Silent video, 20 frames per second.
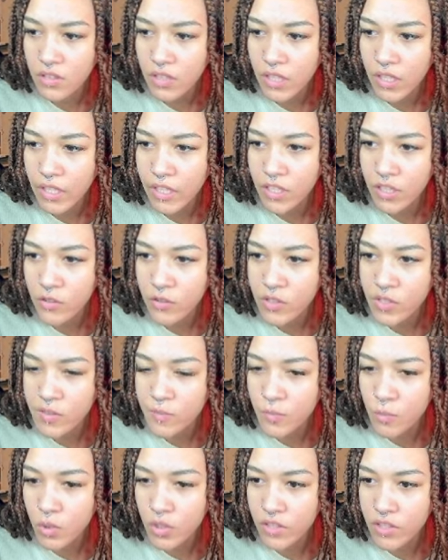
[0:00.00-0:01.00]
I know there's
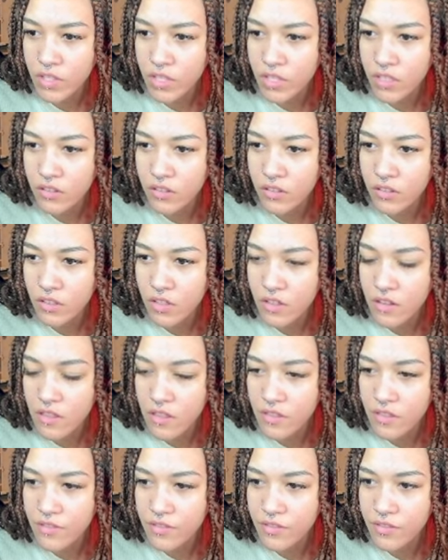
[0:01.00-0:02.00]
more than
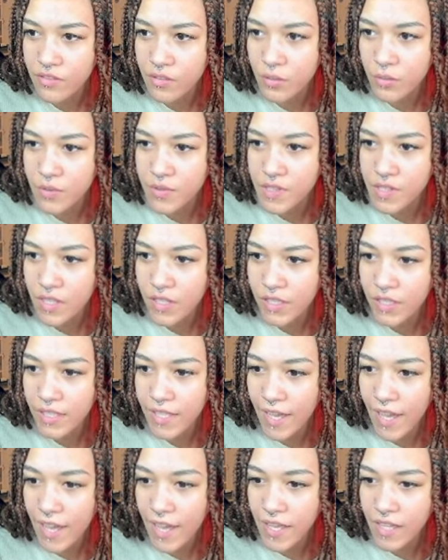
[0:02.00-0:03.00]
those.
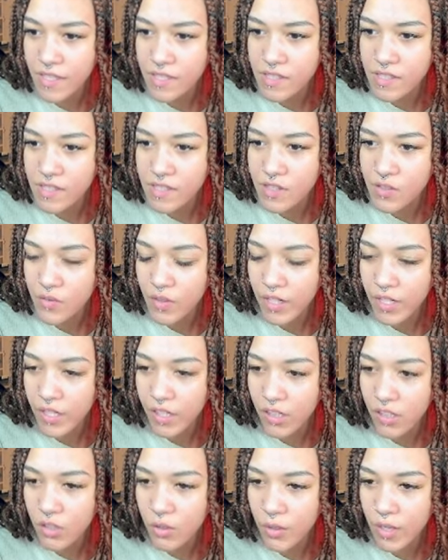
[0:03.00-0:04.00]
Yes, this right
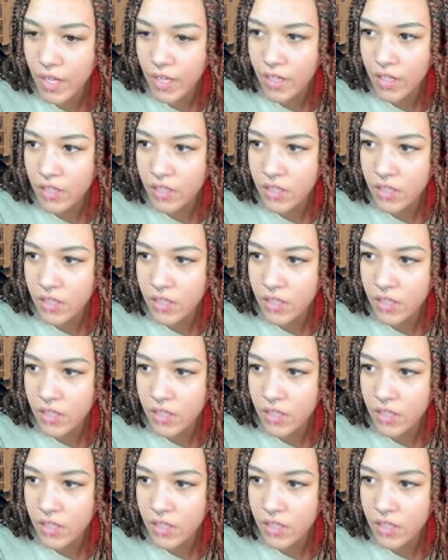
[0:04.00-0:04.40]
here. Okay.